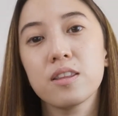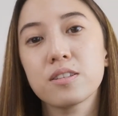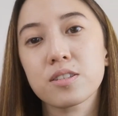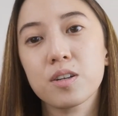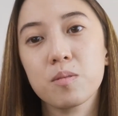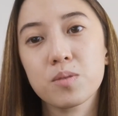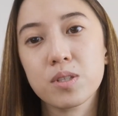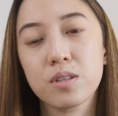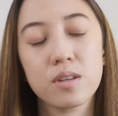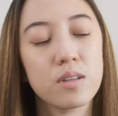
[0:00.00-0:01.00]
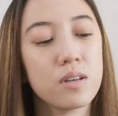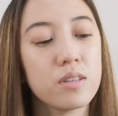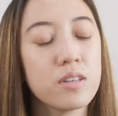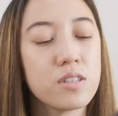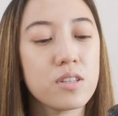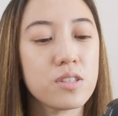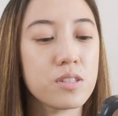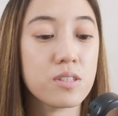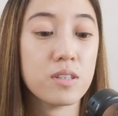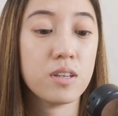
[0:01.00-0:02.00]
This
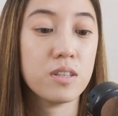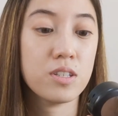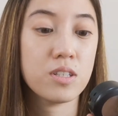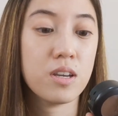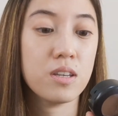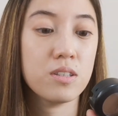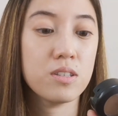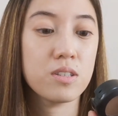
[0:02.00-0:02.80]
is in the shade